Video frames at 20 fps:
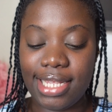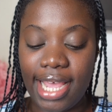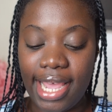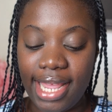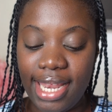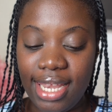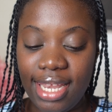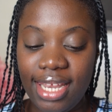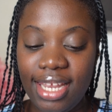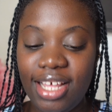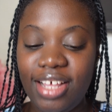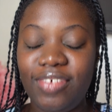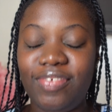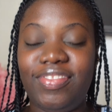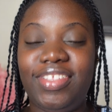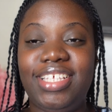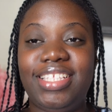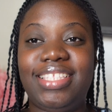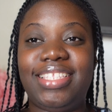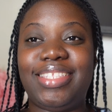I love
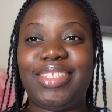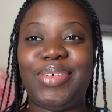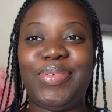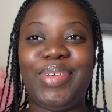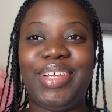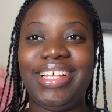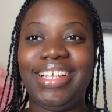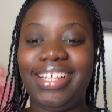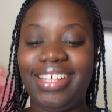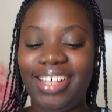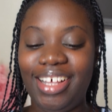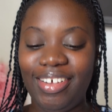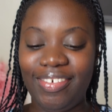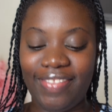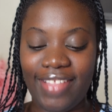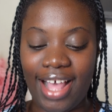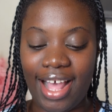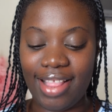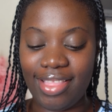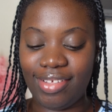the square look of
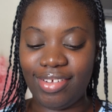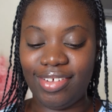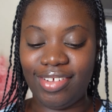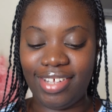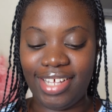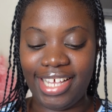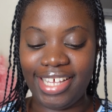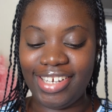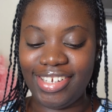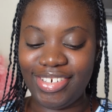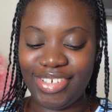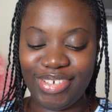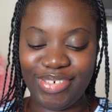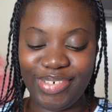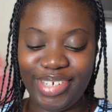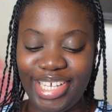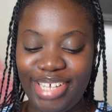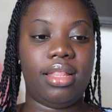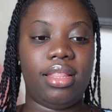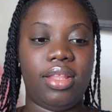that though. I don't know
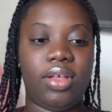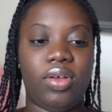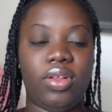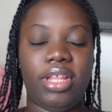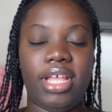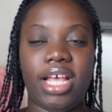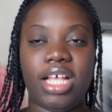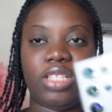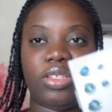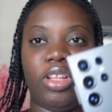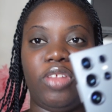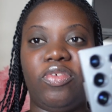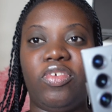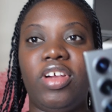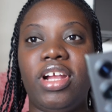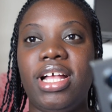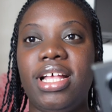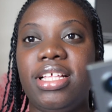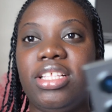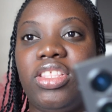why. No, the S24
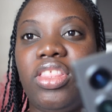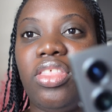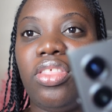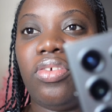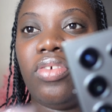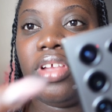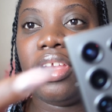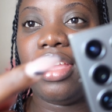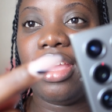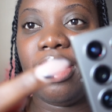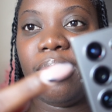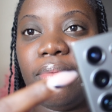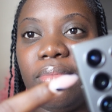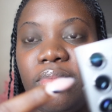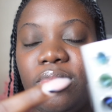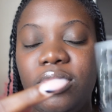has 3 5